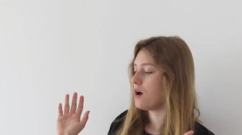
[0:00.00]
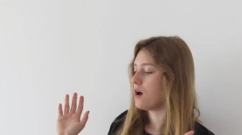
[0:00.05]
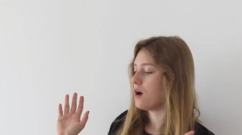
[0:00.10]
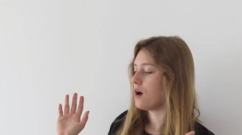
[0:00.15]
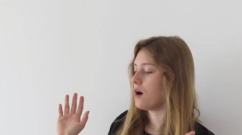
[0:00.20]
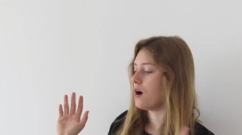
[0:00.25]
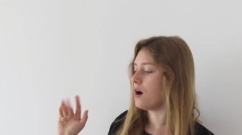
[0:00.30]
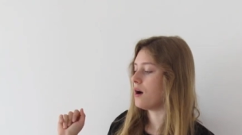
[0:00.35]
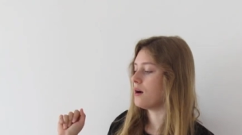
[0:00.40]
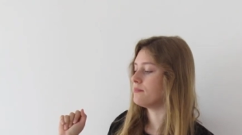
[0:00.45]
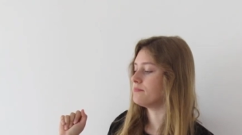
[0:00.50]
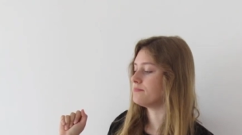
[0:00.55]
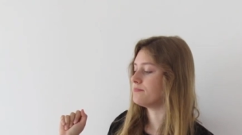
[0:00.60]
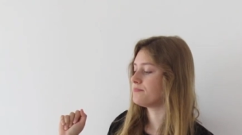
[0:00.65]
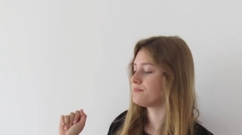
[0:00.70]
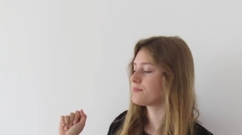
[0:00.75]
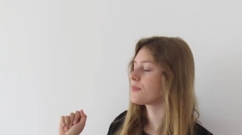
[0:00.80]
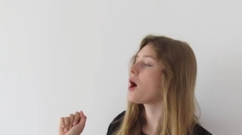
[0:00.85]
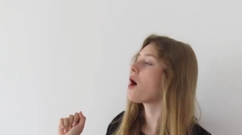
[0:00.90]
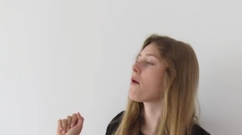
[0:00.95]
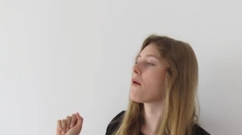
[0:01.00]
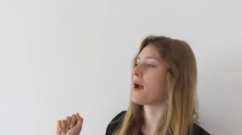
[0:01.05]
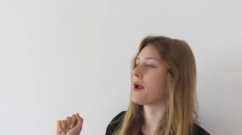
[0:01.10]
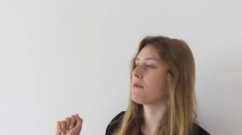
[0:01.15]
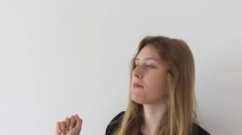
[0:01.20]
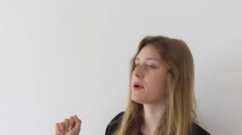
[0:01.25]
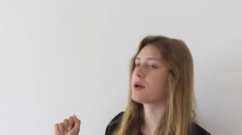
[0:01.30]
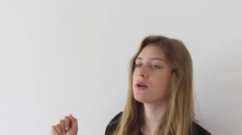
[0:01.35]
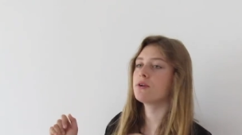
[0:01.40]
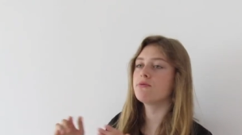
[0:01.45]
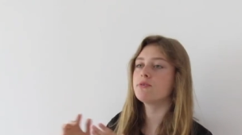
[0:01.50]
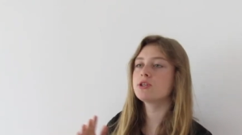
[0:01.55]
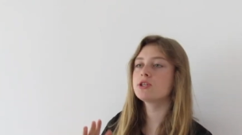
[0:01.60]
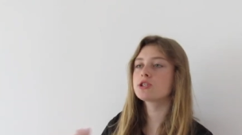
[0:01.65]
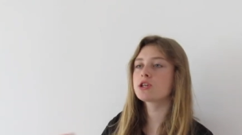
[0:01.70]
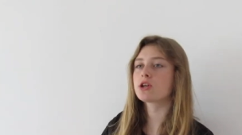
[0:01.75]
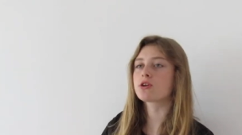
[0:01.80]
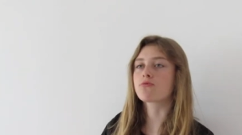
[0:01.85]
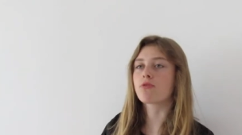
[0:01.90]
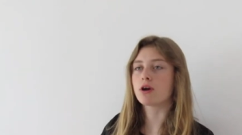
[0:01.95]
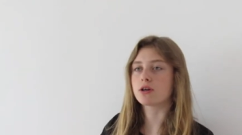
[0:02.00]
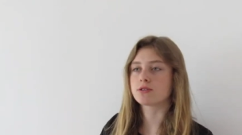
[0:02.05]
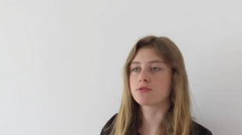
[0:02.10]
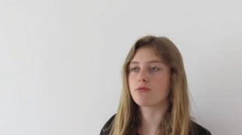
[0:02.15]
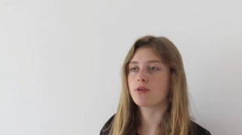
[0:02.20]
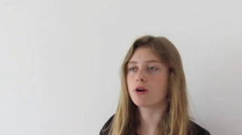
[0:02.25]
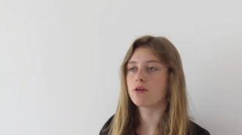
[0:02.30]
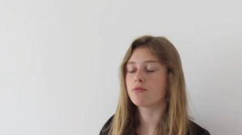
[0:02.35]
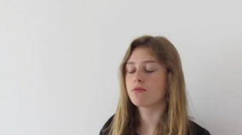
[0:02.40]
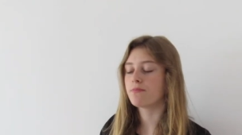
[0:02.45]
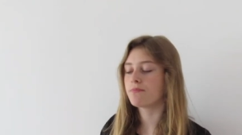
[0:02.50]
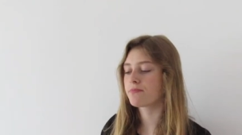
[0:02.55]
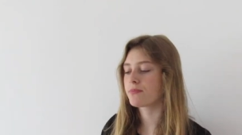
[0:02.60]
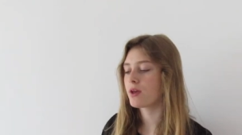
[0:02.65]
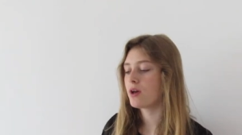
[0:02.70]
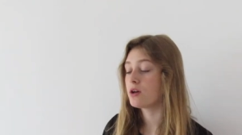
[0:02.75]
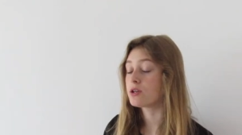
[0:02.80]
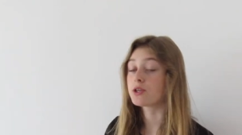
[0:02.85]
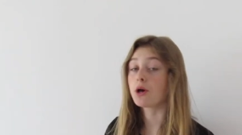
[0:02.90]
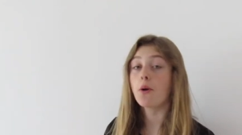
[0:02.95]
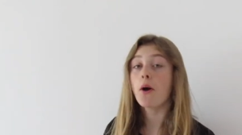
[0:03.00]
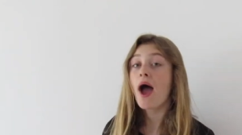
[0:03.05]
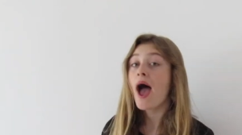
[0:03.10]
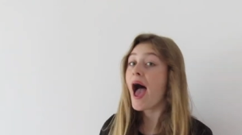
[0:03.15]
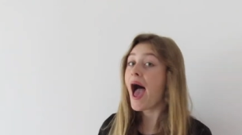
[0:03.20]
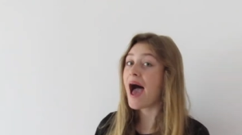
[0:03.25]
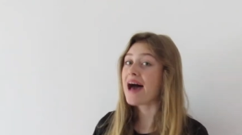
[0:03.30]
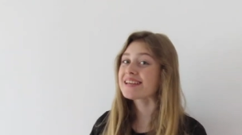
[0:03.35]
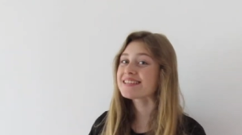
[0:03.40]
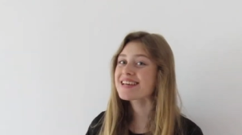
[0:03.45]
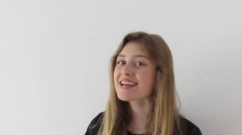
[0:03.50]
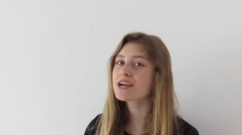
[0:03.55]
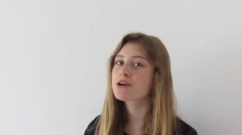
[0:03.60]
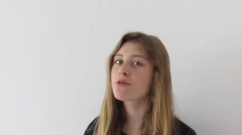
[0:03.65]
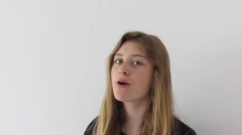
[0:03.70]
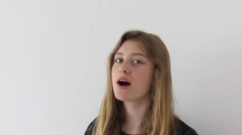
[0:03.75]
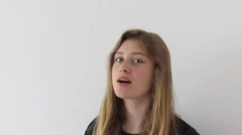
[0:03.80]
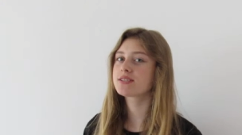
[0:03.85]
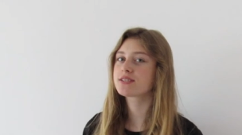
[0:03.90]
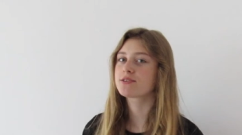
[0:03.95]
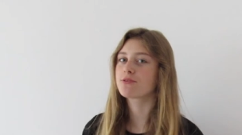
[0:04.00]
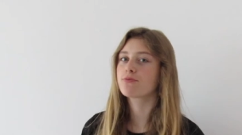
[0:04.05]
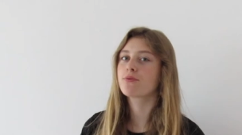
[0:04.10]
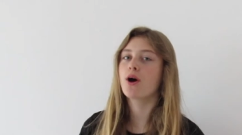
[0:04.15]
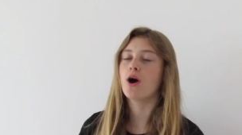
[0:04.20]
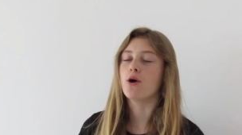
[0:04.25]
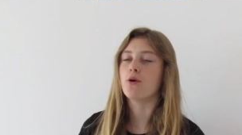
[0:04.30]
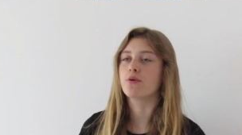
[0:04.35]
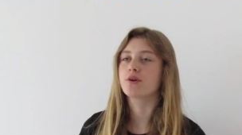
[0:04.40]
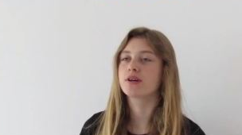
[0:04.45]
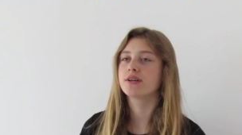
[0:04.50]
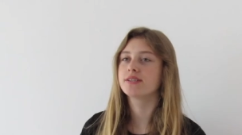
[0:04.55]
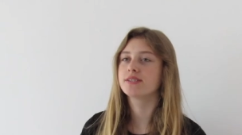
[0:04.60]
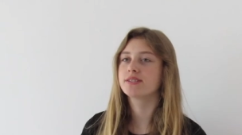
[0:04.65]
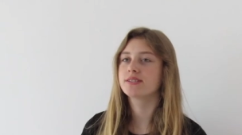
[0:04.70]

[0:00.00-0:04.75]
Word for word: Um, alright, we're just gonna cross the road. So, as I crossed the road,